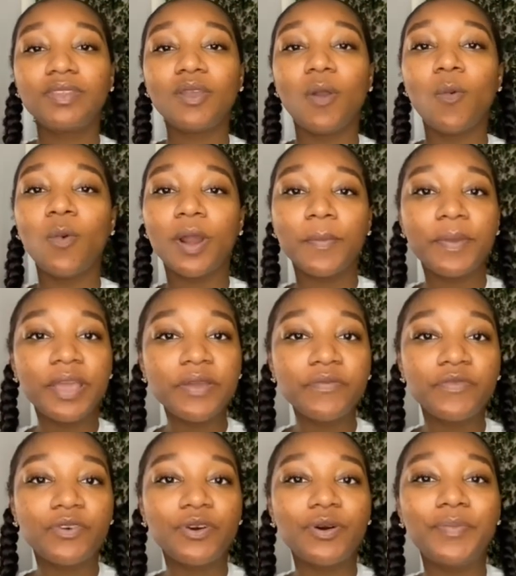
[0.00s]
were
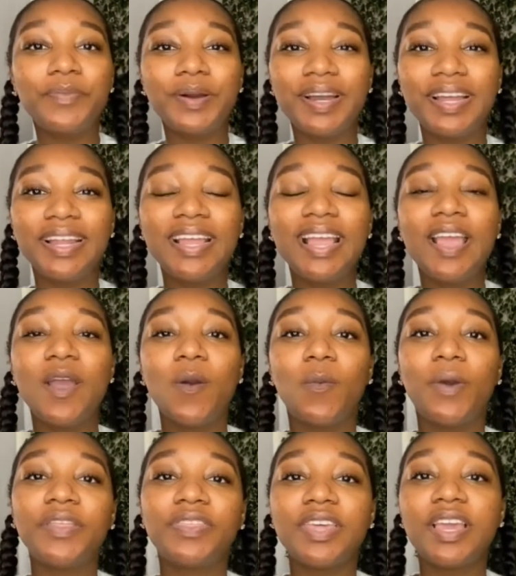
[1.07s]
painful, but
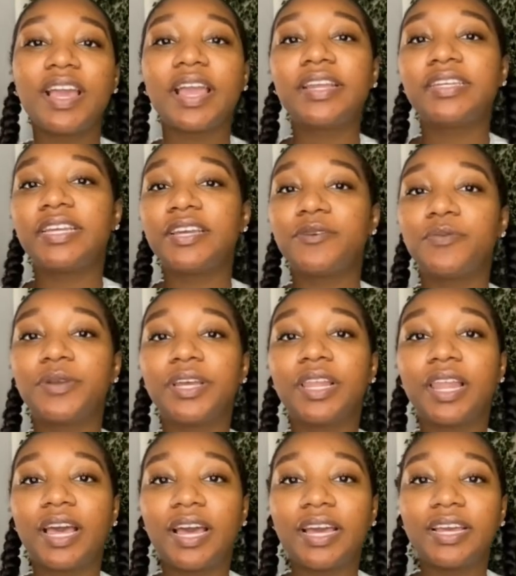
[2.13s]
one thing I did
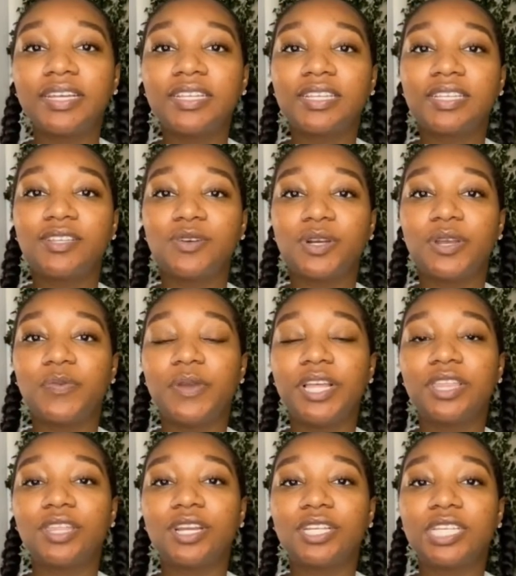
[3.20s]
realize during
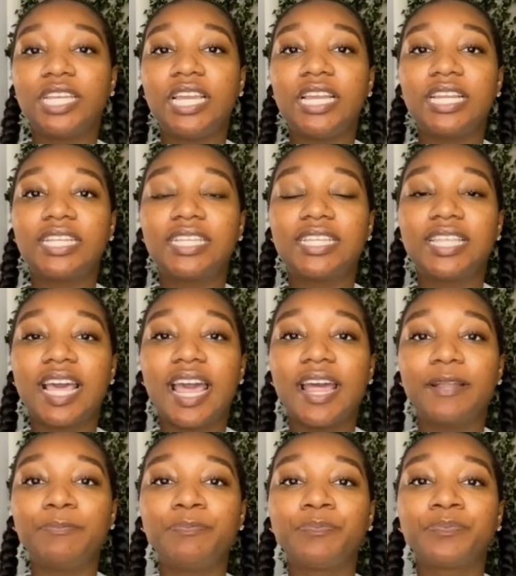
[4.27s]
week 13 is
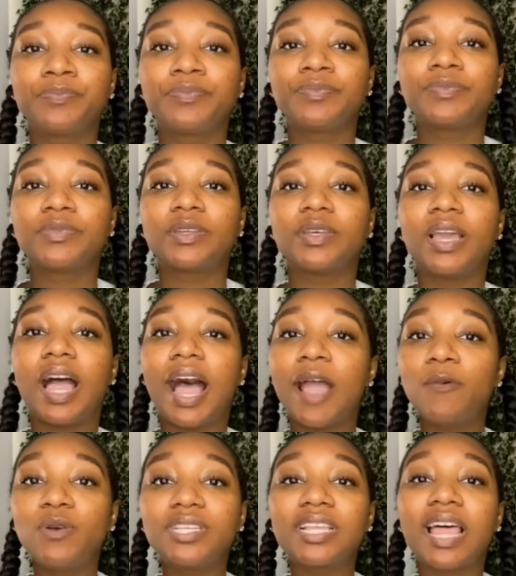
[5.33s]
that
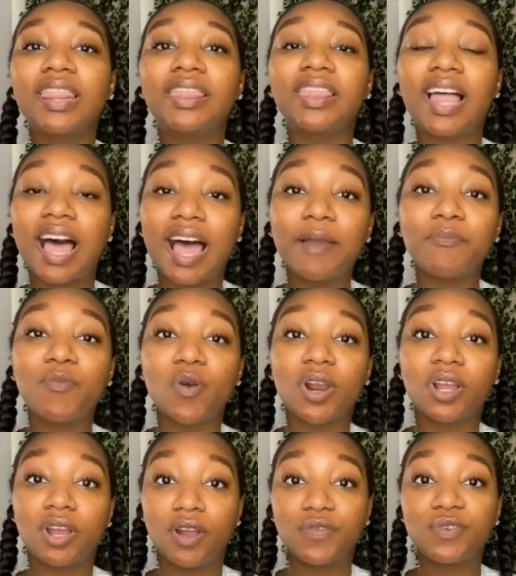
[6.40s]
I was a lot
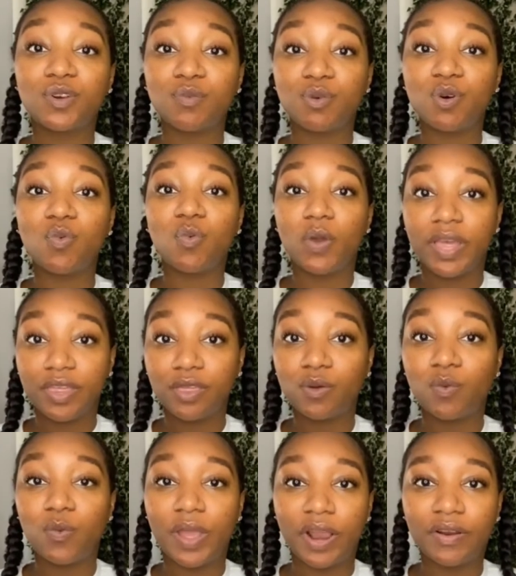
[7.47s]
more comfortable with
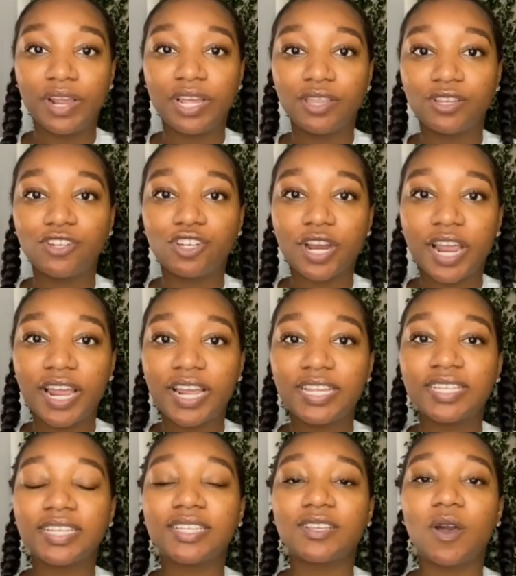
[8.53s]
wearing the
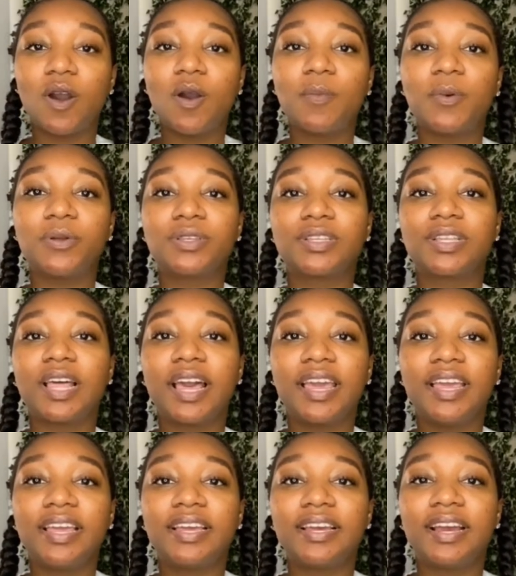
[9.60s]
trays. It's almost
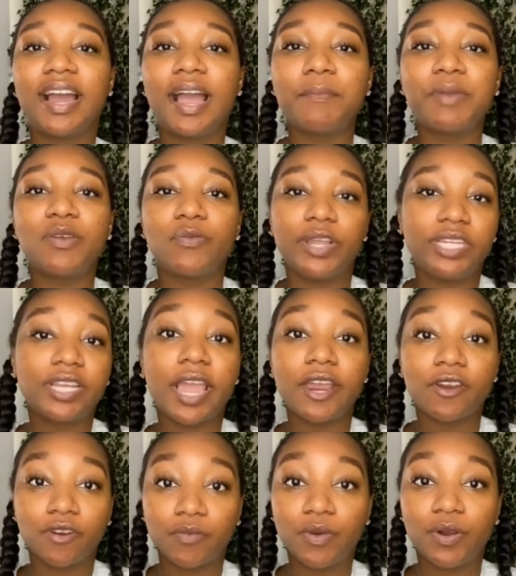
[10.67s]
like I'm in
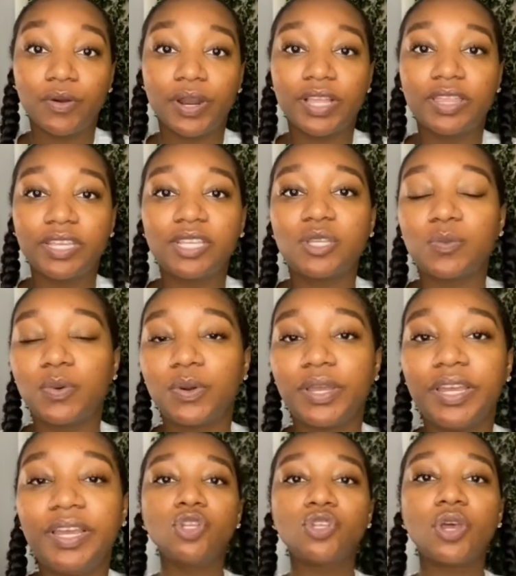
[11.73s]
retainer mode at this
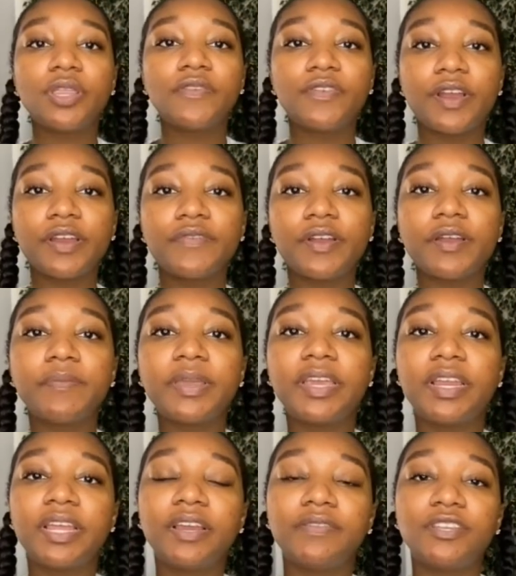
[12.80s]
point. So in the very, very
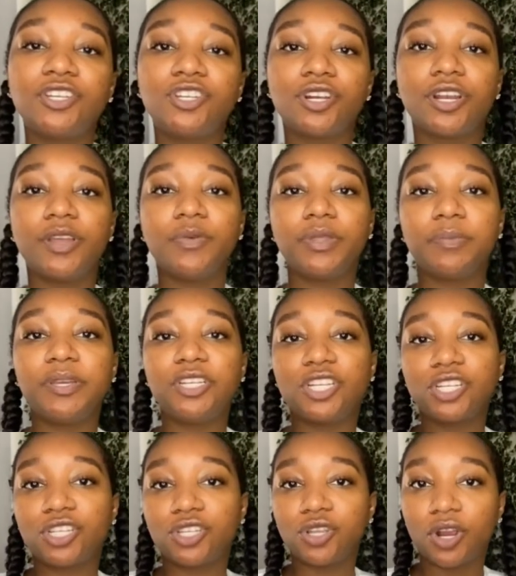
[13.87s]
beginning of this journey with me
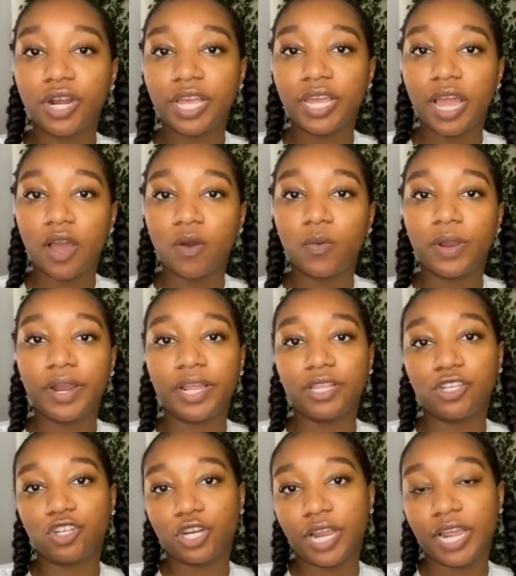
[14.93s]
just starting out wearing
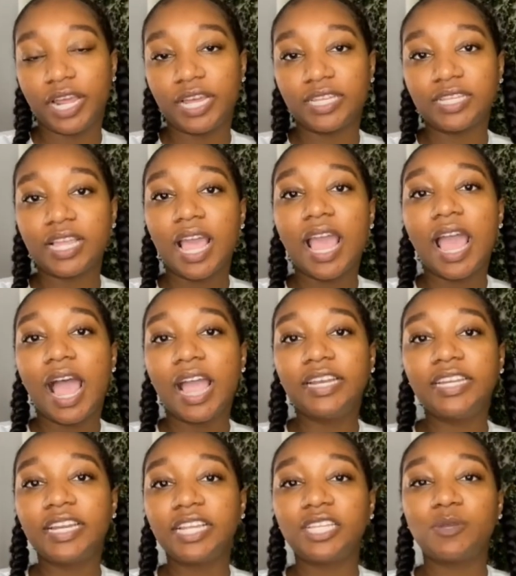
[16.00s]
the trays, I
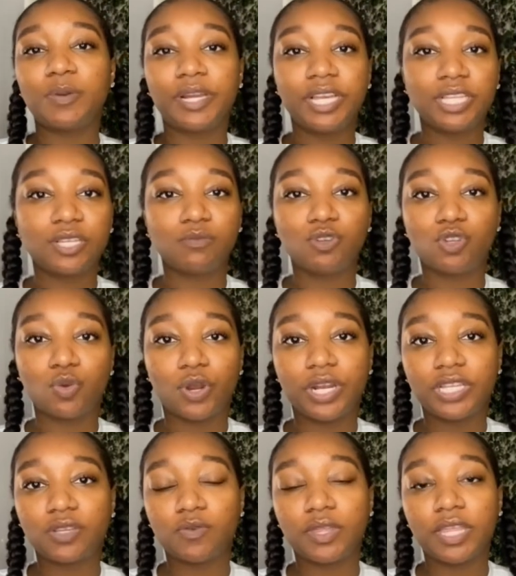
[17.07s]
did experience some
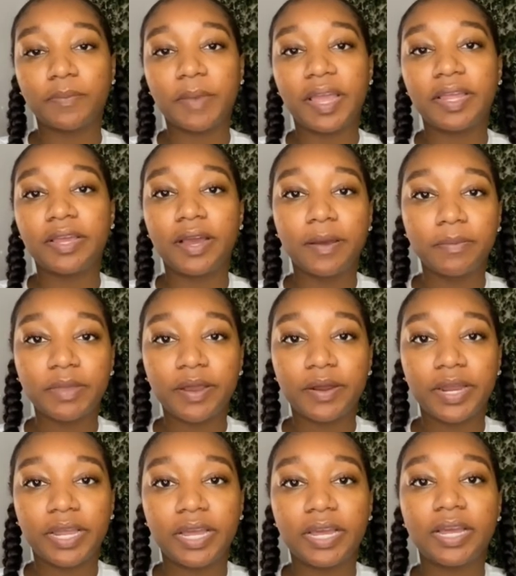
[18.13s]
soreness within my gum
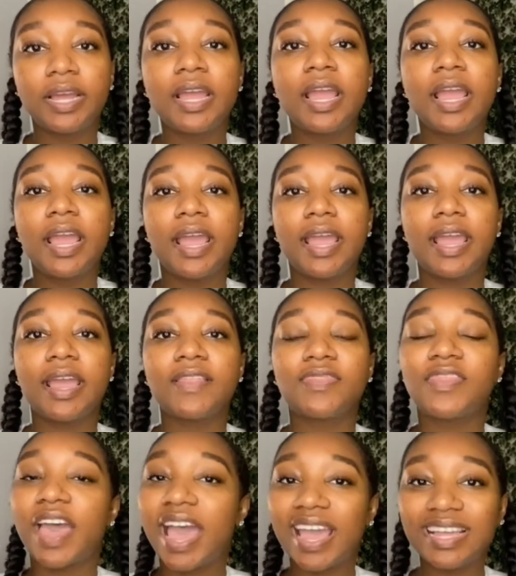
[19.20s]
area.
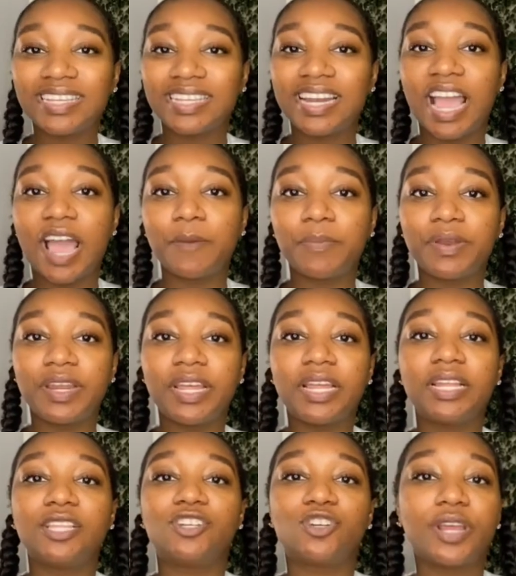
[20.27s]
And that isn't
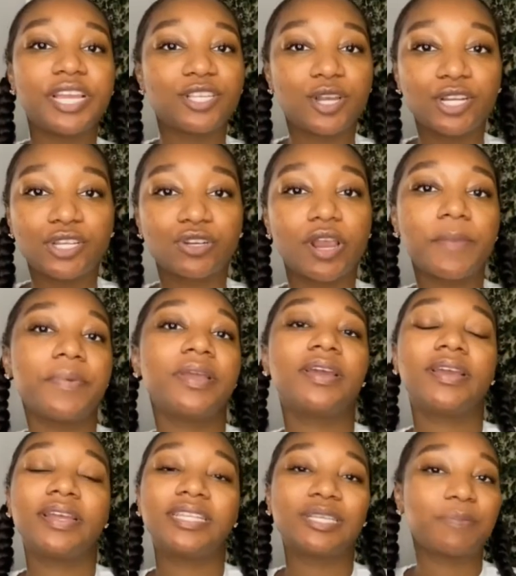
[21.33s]
happening. The trays aren't scraping
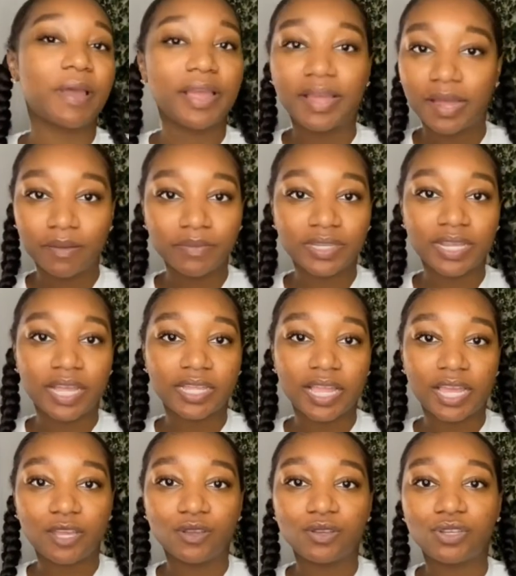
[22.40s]
against my gums like
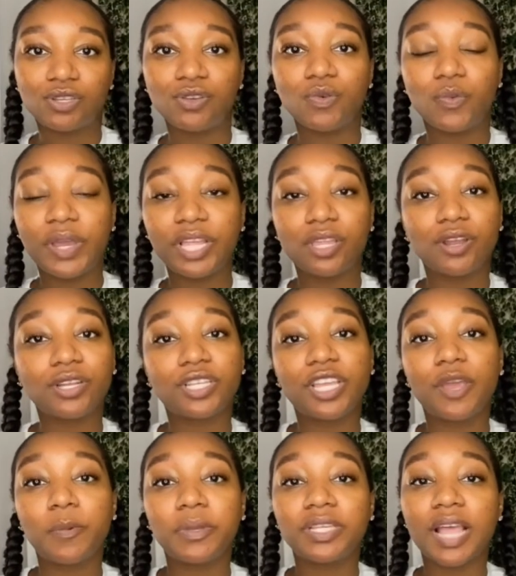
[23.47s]
they used to. Week
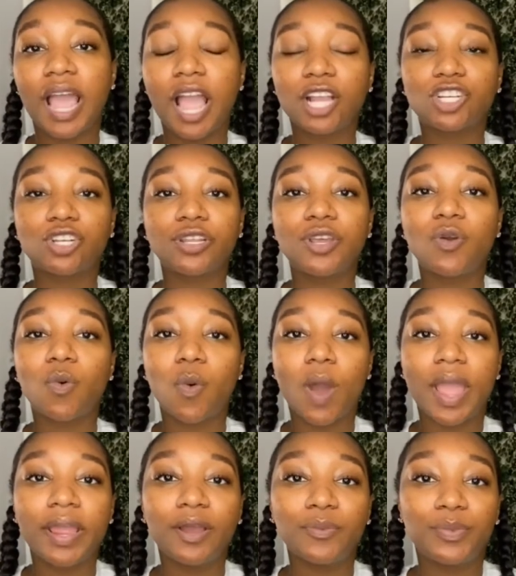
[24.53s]
13 was actually
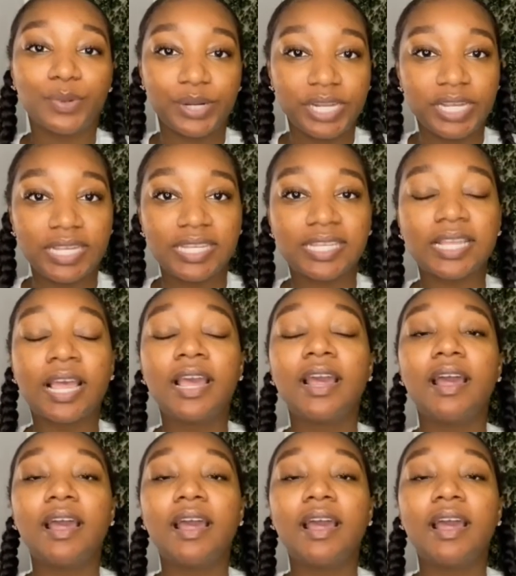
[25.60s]
quite a breeze.